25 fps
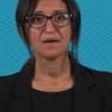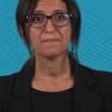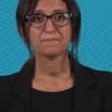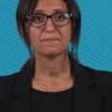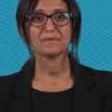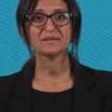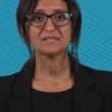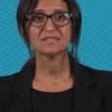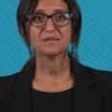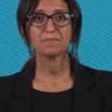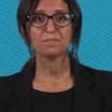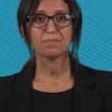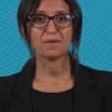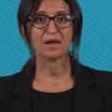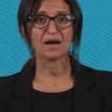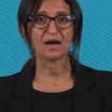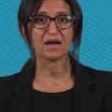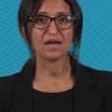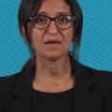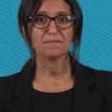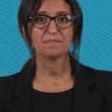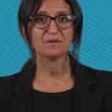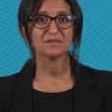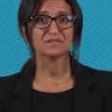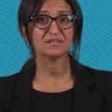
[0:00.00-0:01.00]

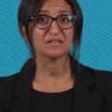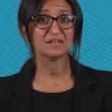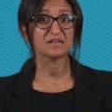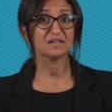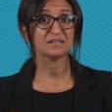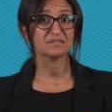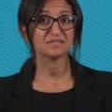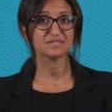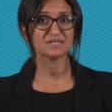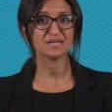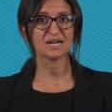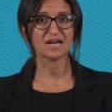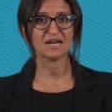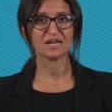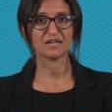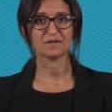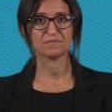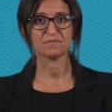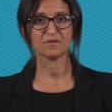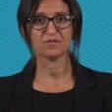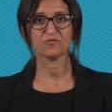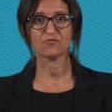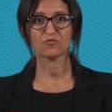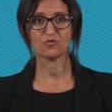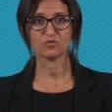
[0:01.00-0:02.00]
multiplied by the lead
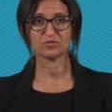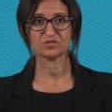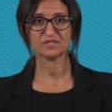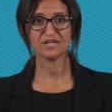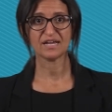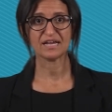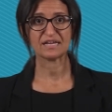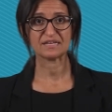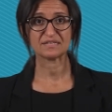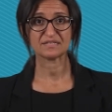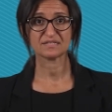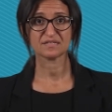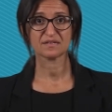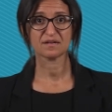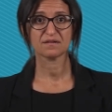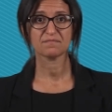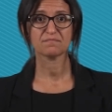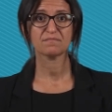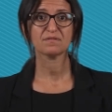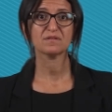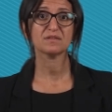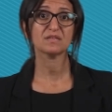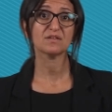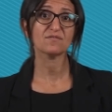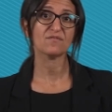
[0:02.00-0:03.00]
time, 4 days,
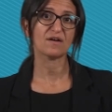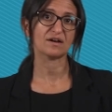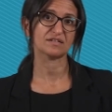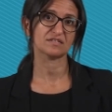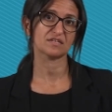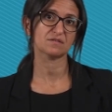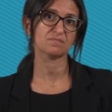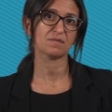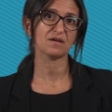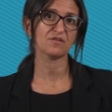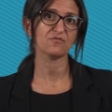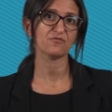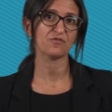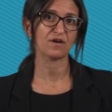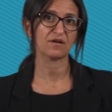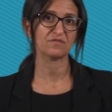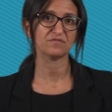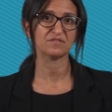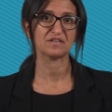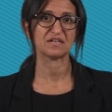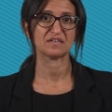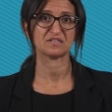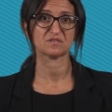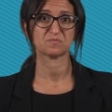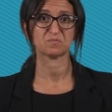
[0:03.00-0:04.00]
divided by
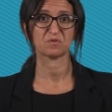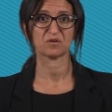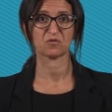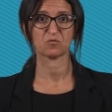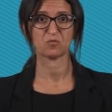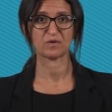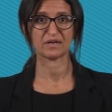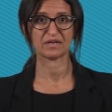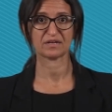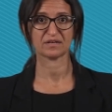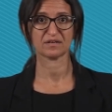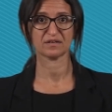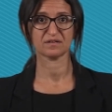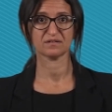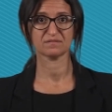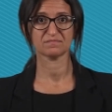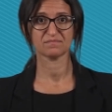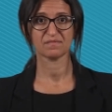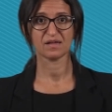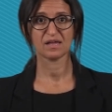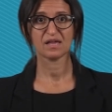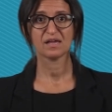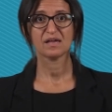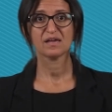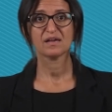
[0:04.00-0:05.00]
5 days per week,
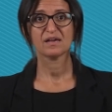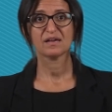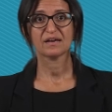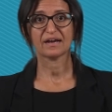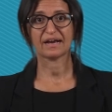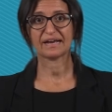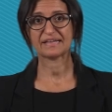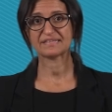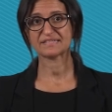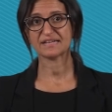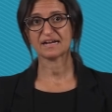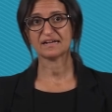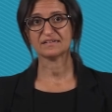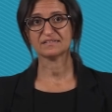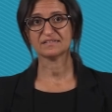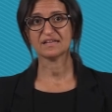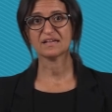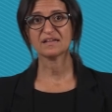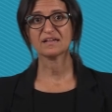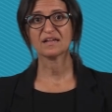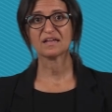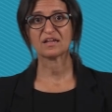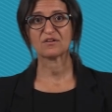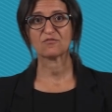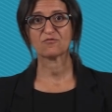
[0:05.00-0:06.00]

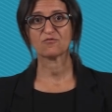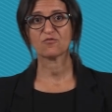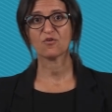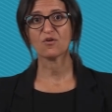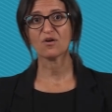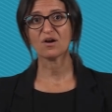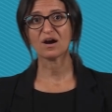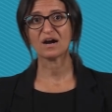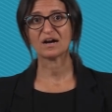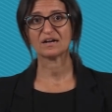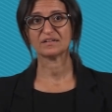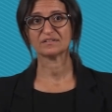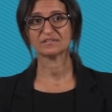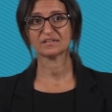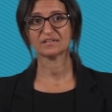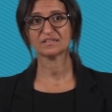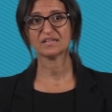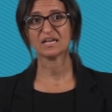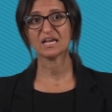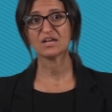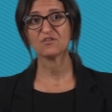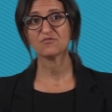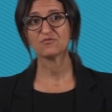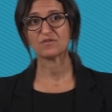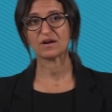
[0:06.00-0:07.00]
resulting in
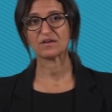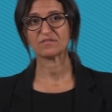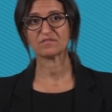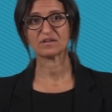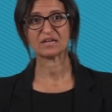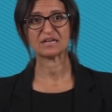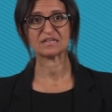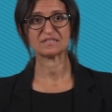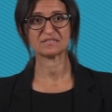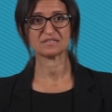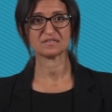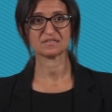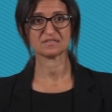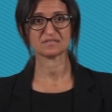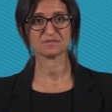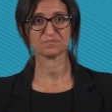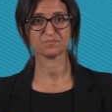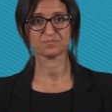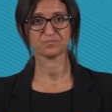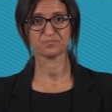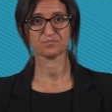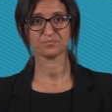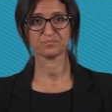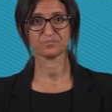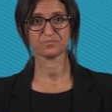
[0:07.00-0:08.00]
405 cases.
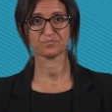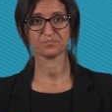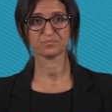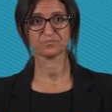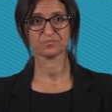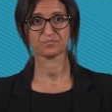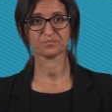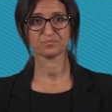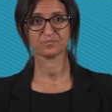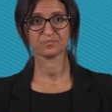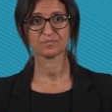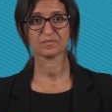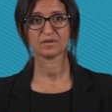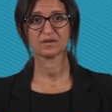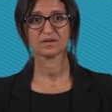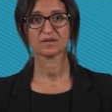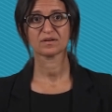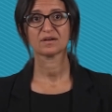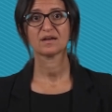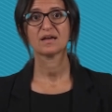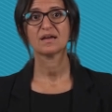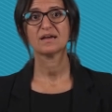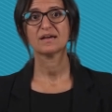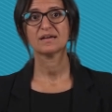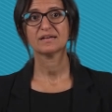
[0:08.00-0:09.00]

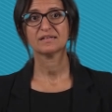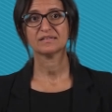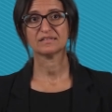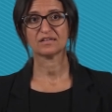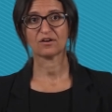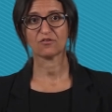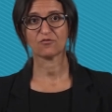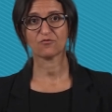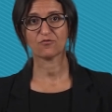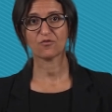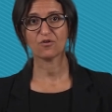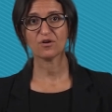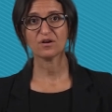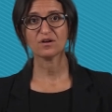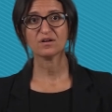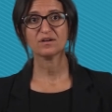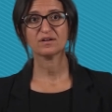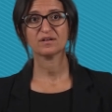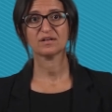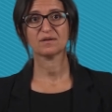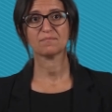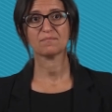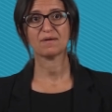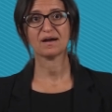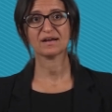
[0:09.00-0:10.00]
Therefore,
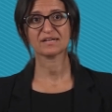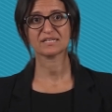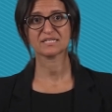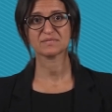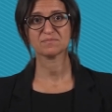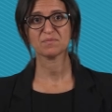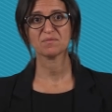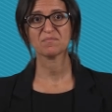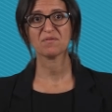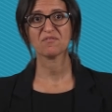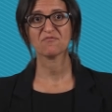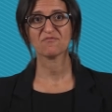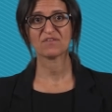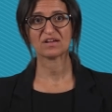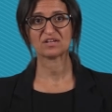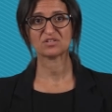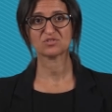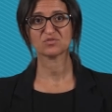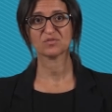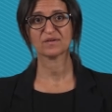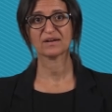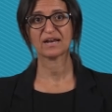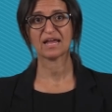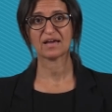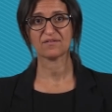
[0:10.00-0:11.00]
the maximum
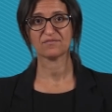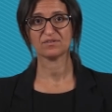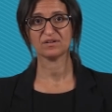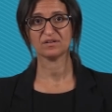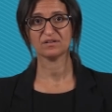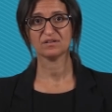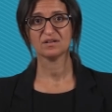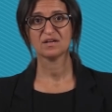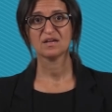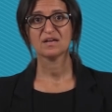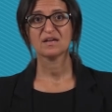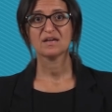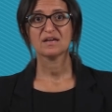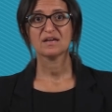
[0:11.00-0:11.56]
inventory level